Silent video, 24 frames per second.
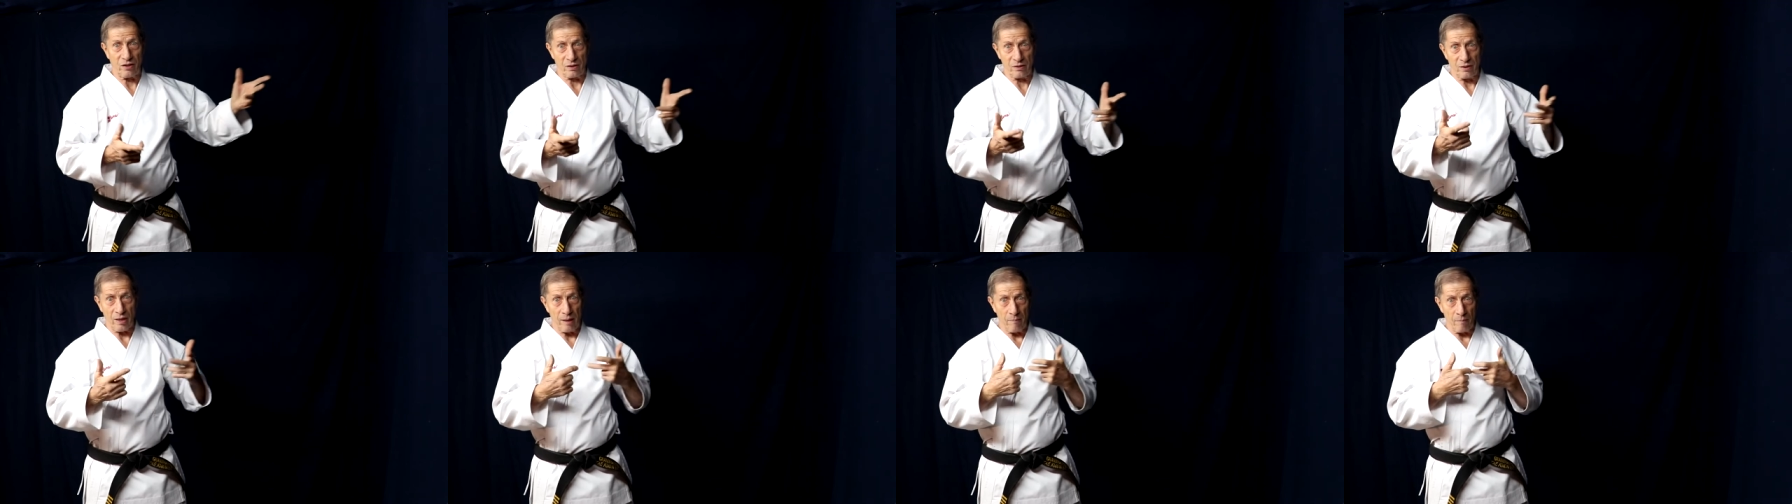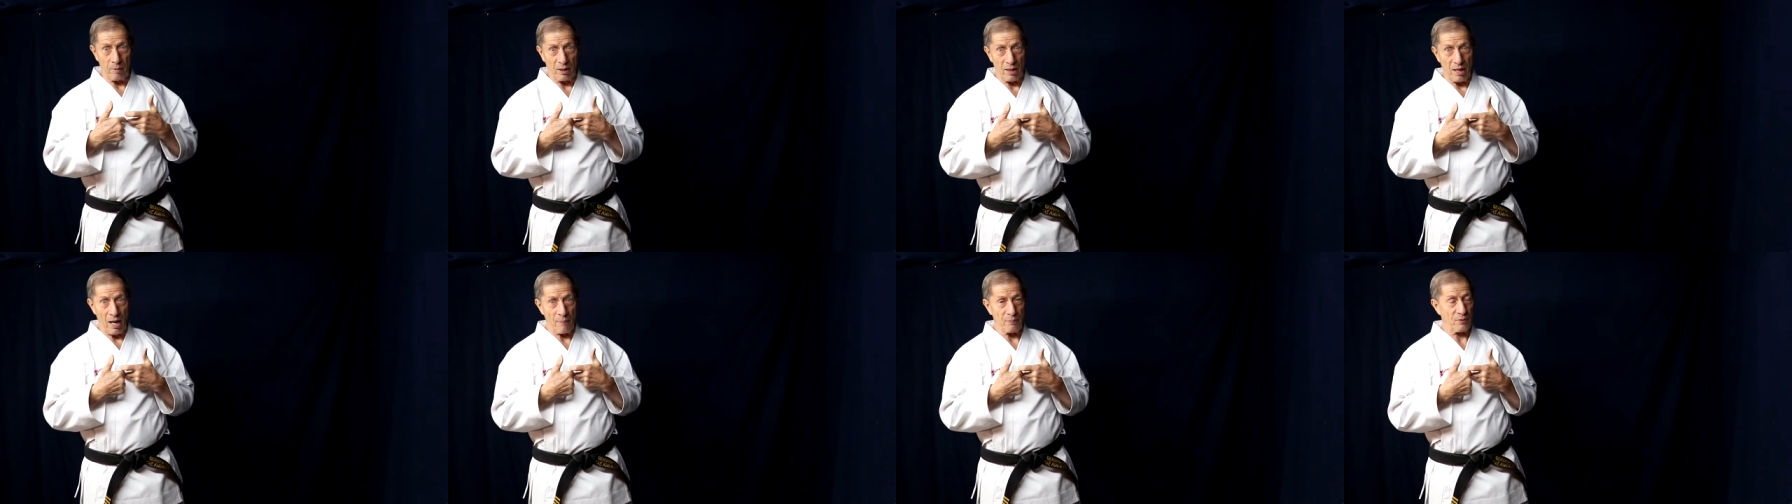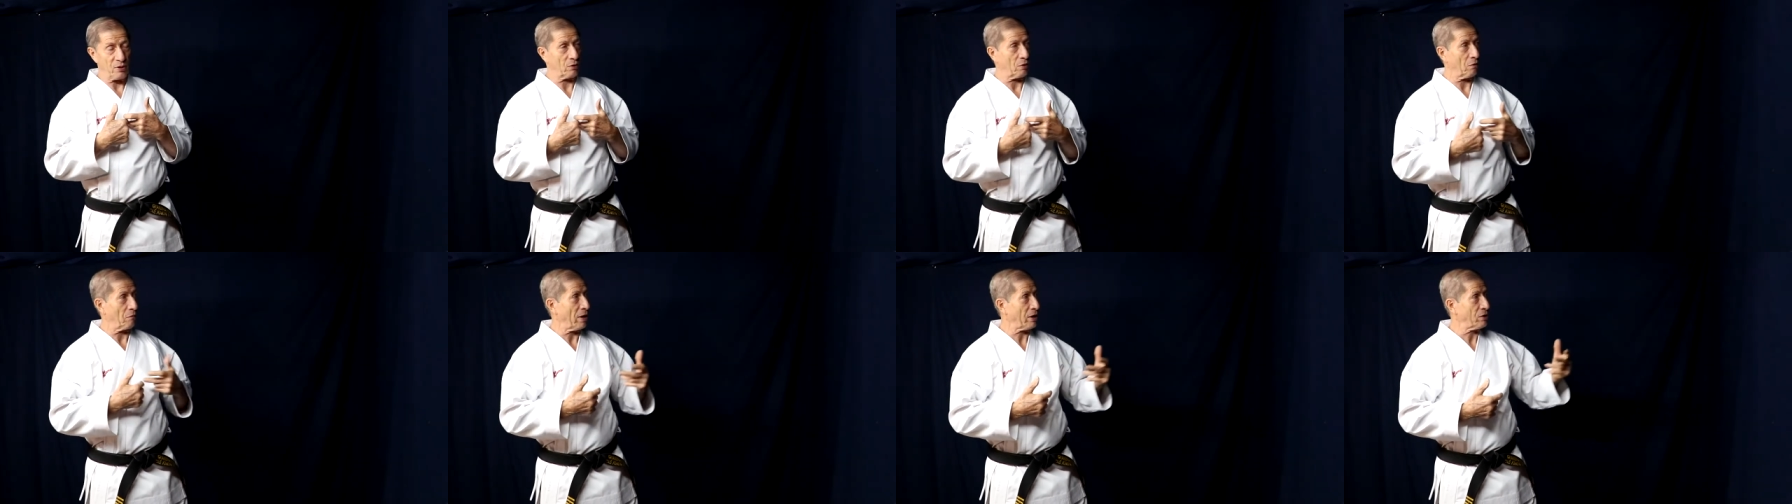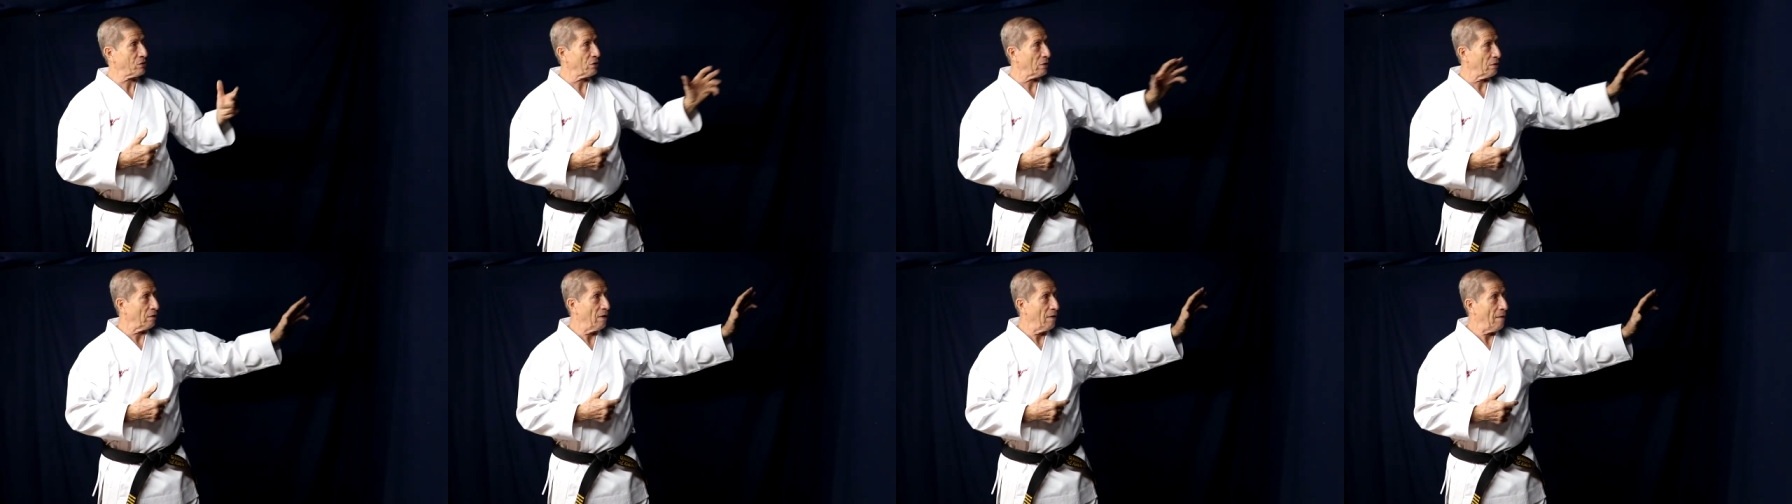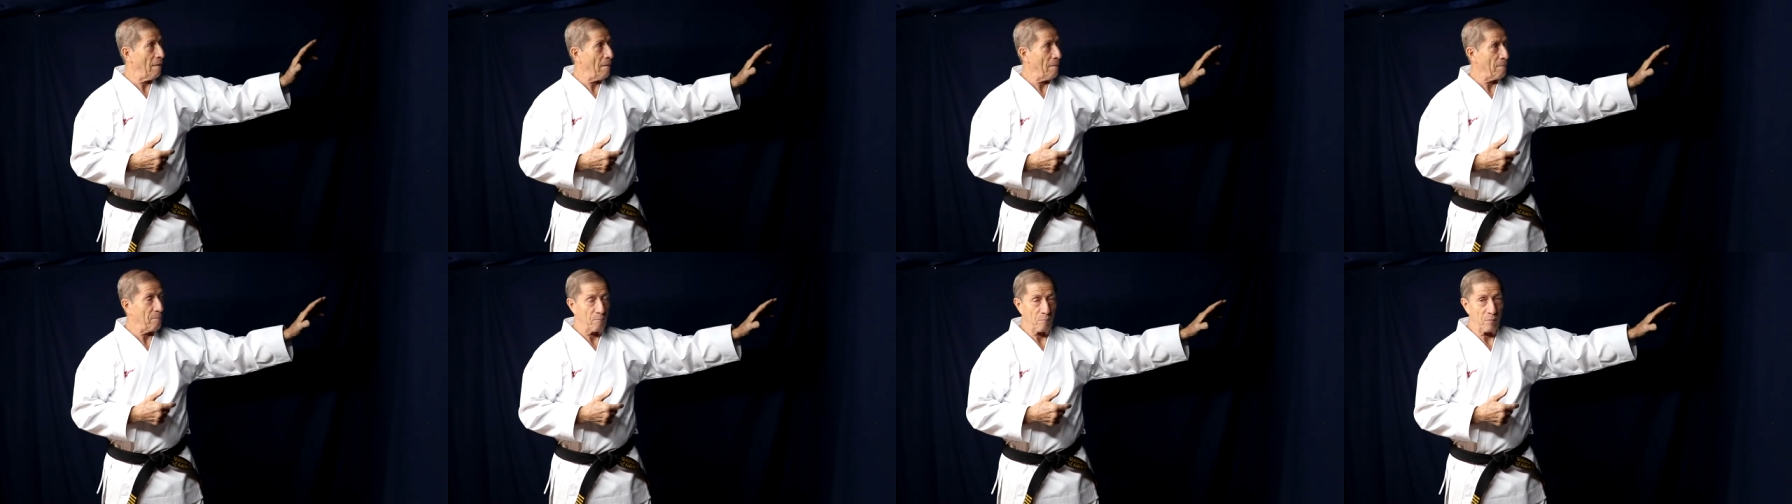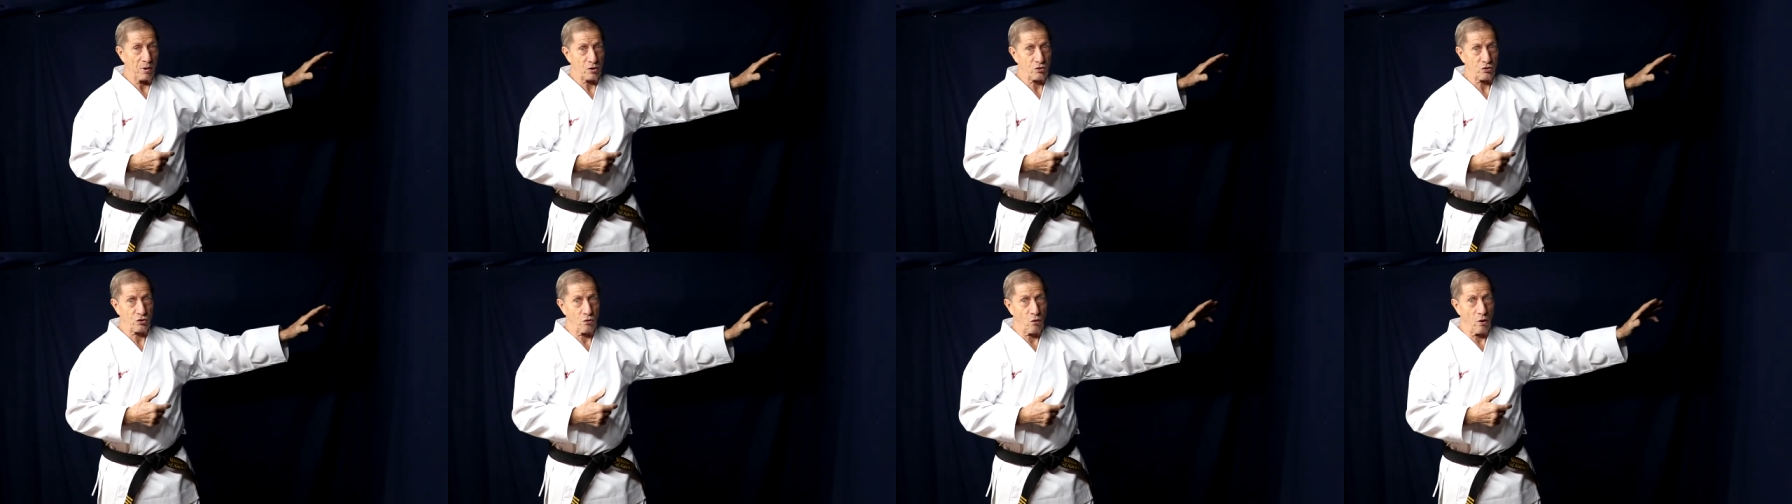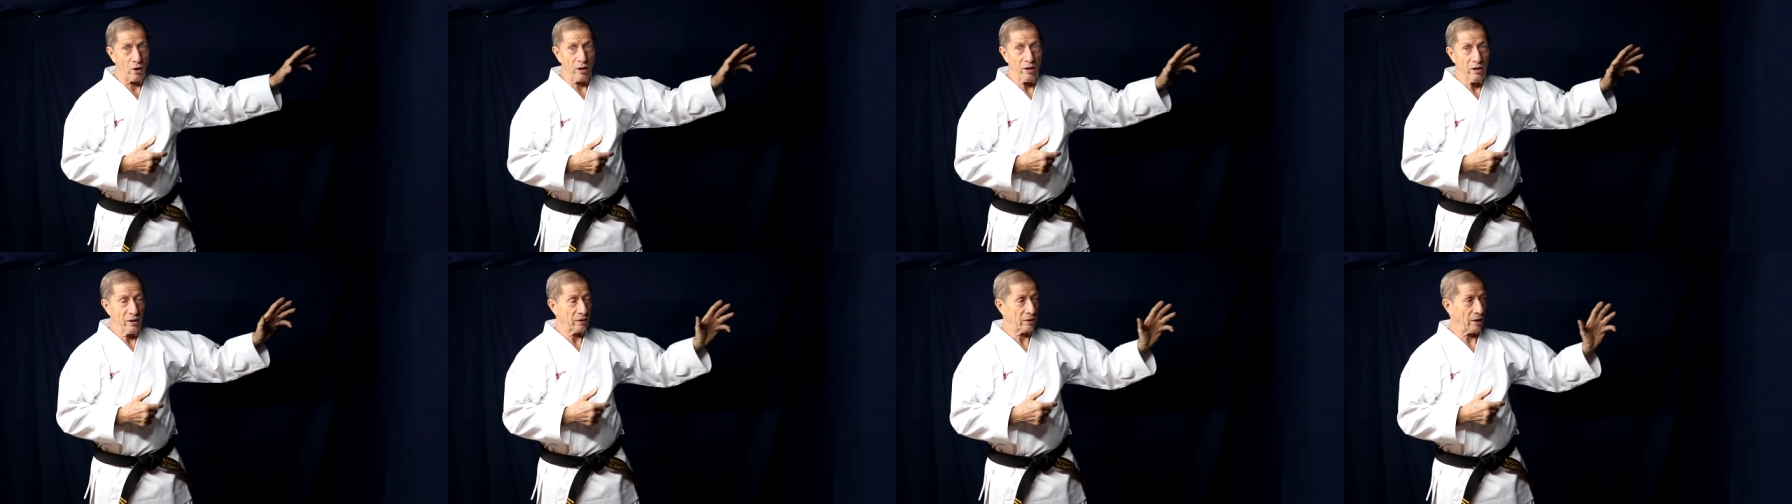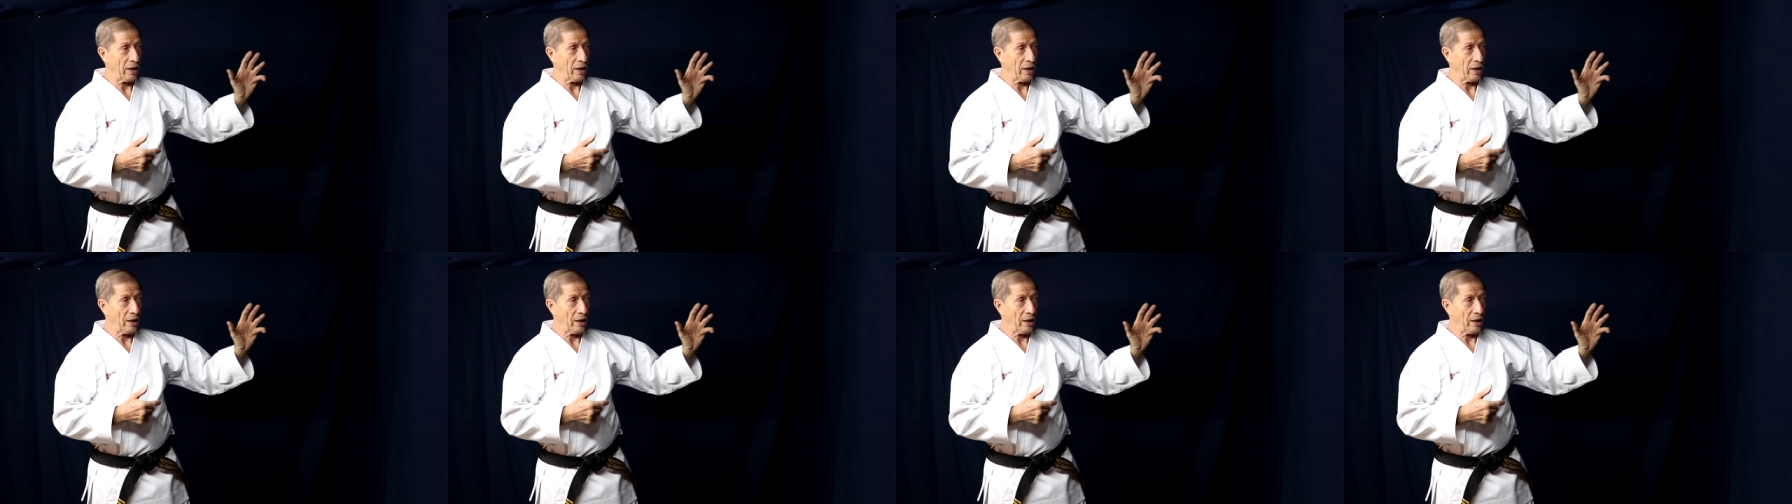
the same in the opposite direction. Make sure